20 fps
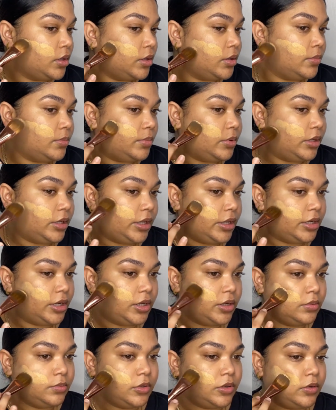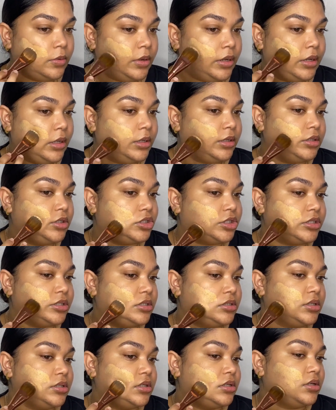But yeah, now I'm going in
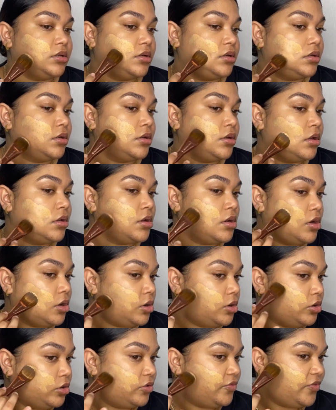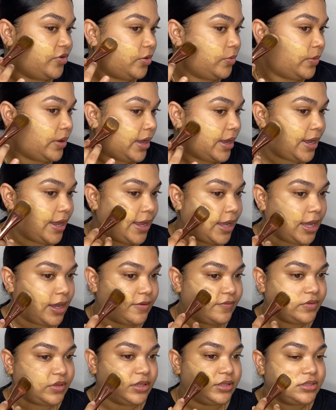just over where I have
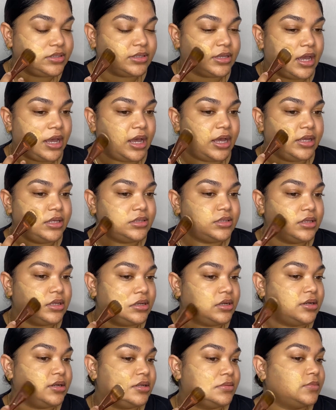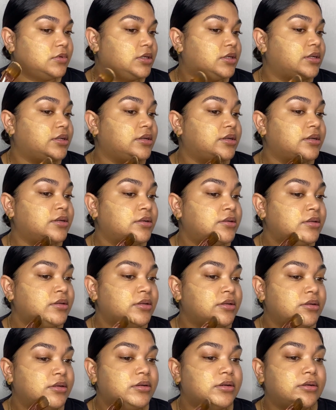these scars, and I'm gonna
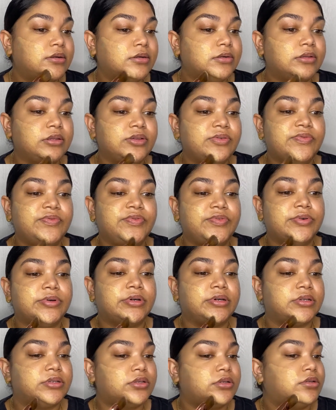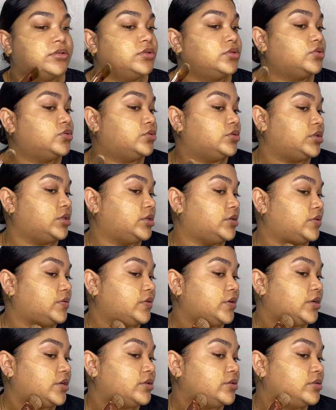only focus on those
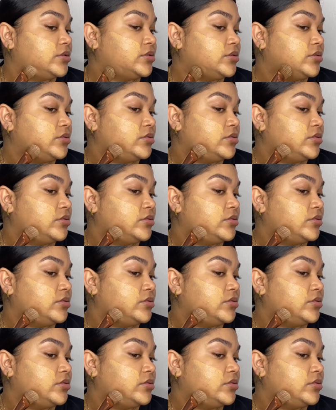areas.